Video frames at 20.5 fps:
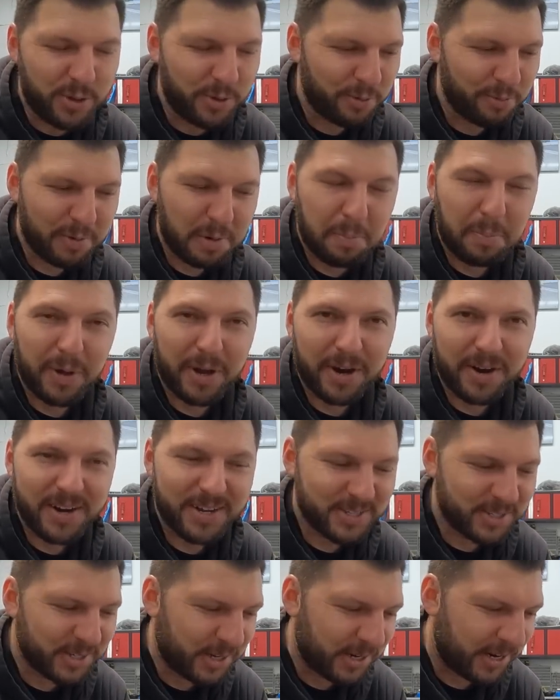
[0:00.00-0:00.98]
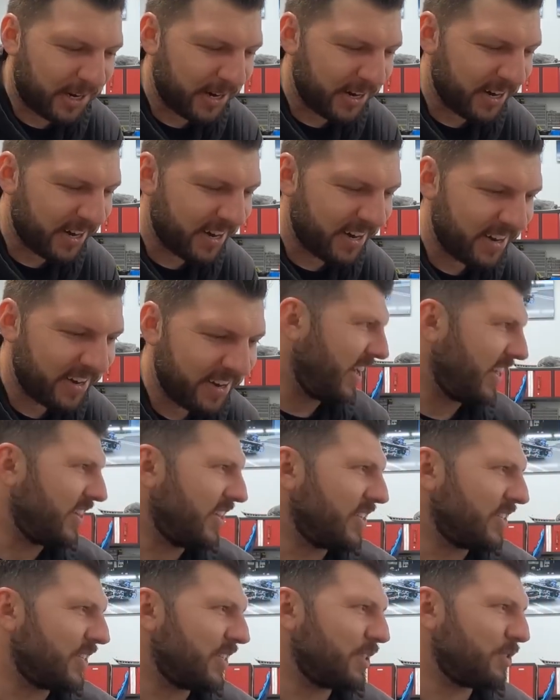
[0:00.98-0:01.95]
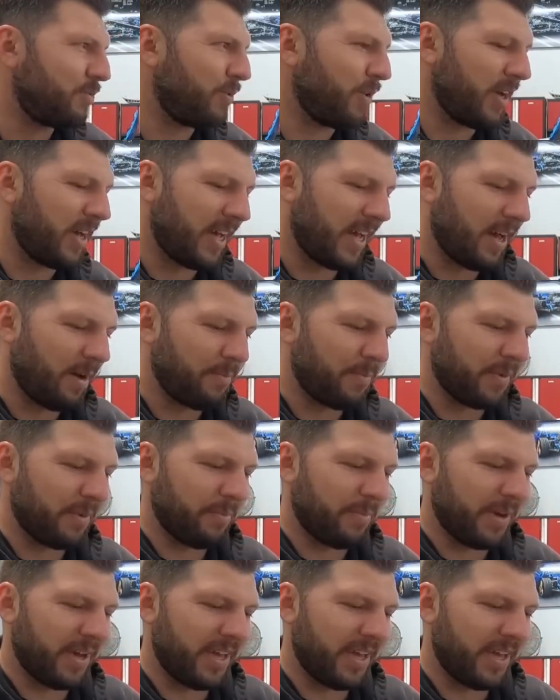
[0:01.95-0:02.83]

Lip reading: to repair his car, and this is what happened.